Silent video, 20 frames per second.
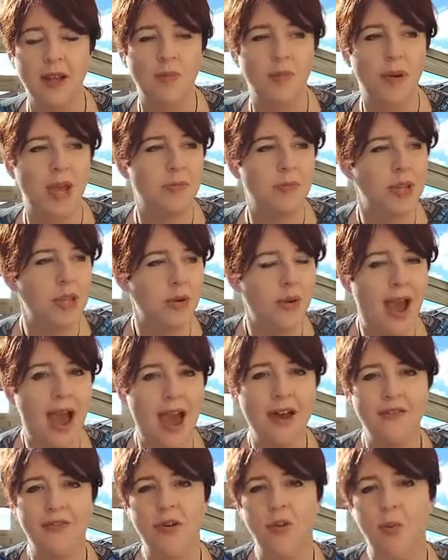Maybe you
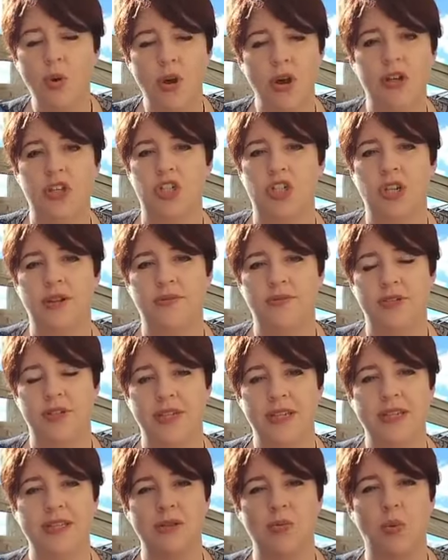have a work shift
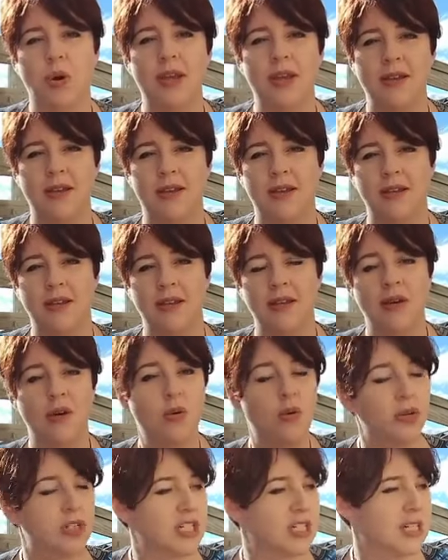this week
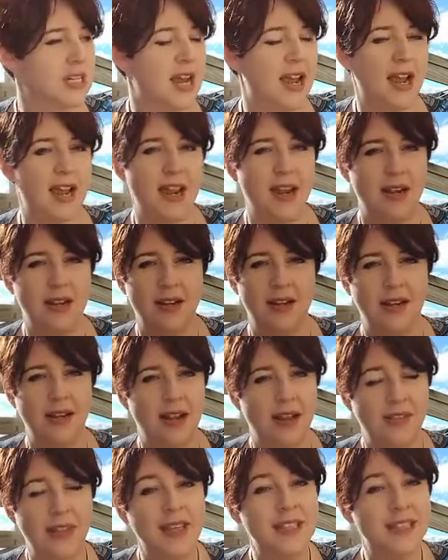or today.
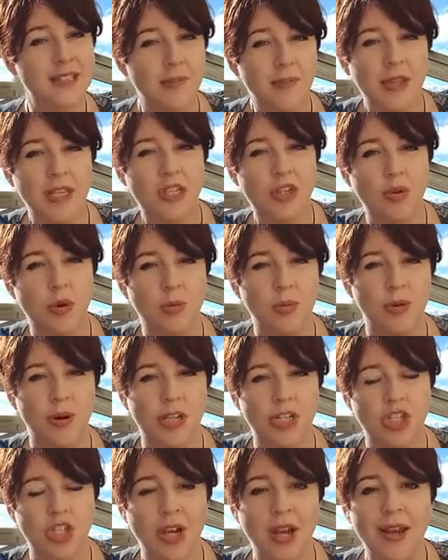And that's something to
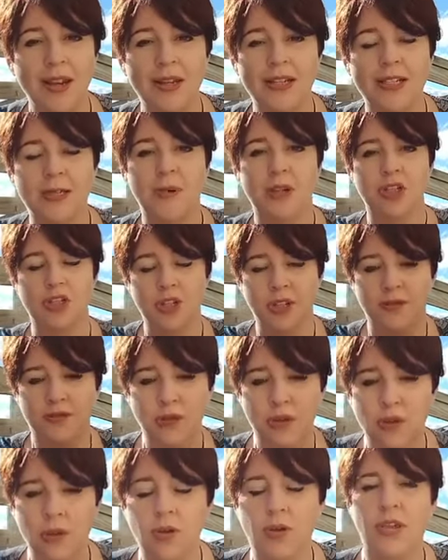appreciate, especially if
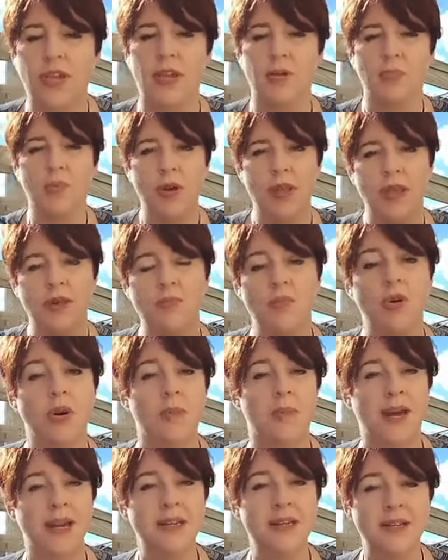you're looking at bringing more
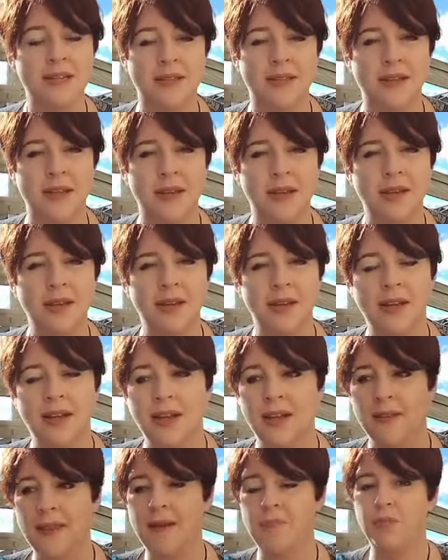abundance in.
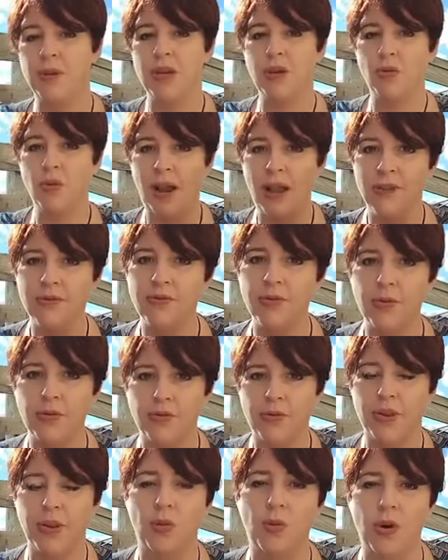Then be grateful
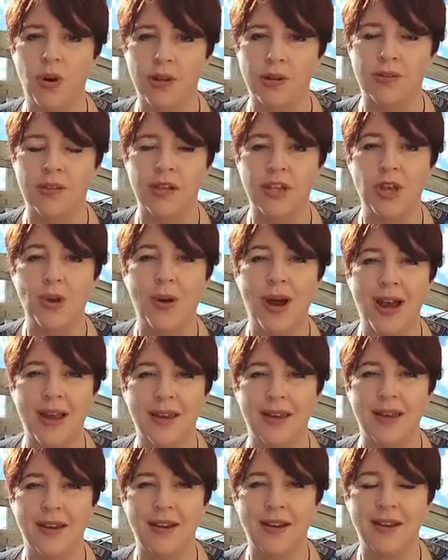for the work that you are
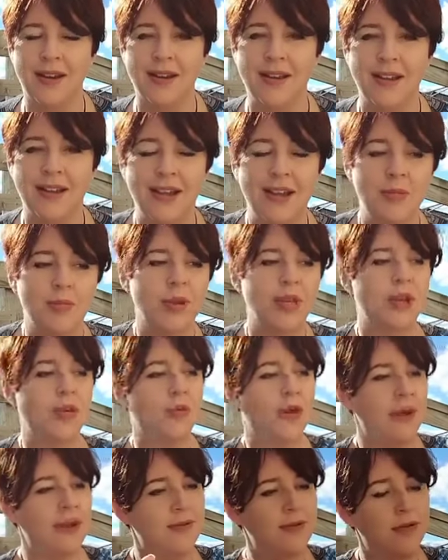getting. Be
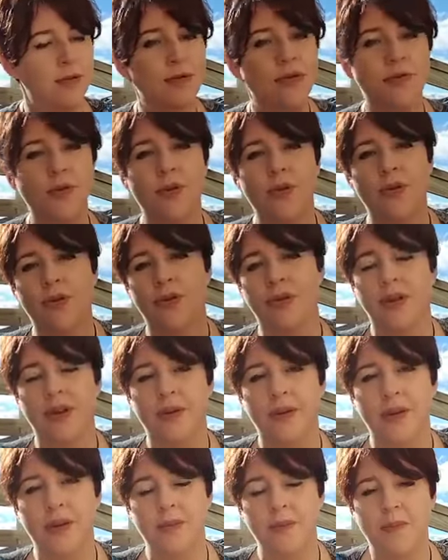grateful for
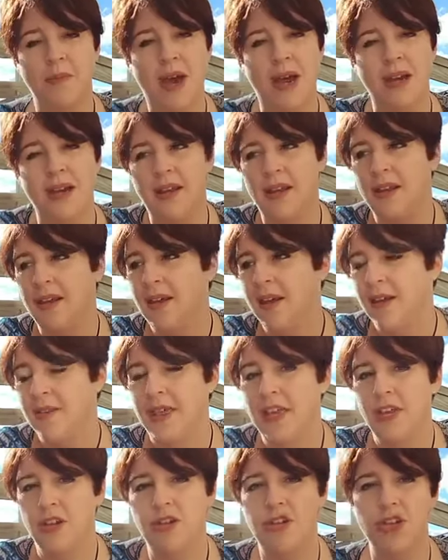the money
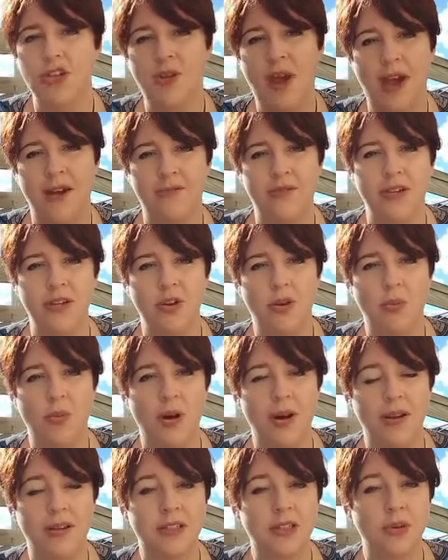that you do have in your
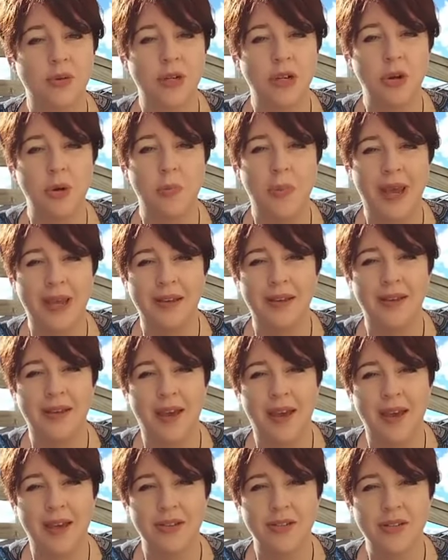wallet or in your bank
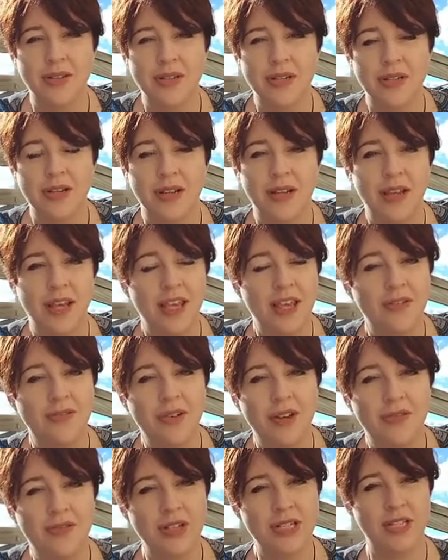account, even
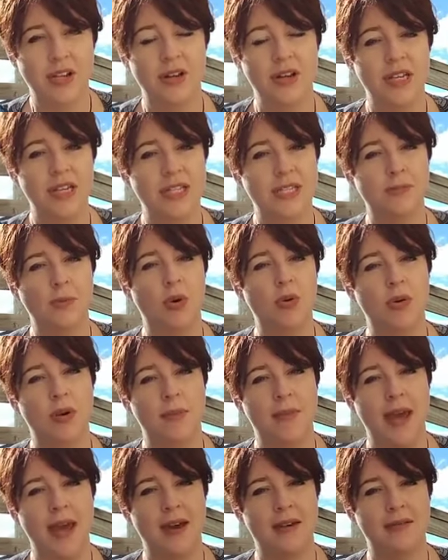if it's only a small
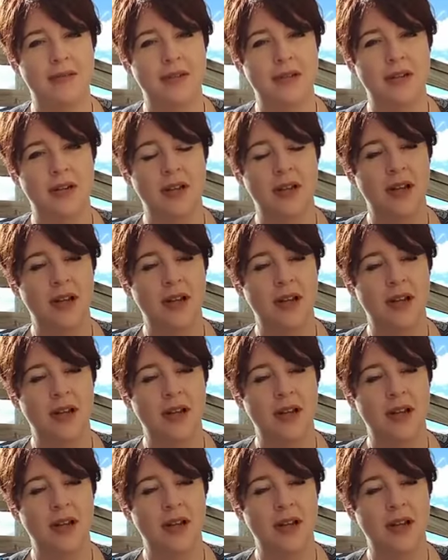amount.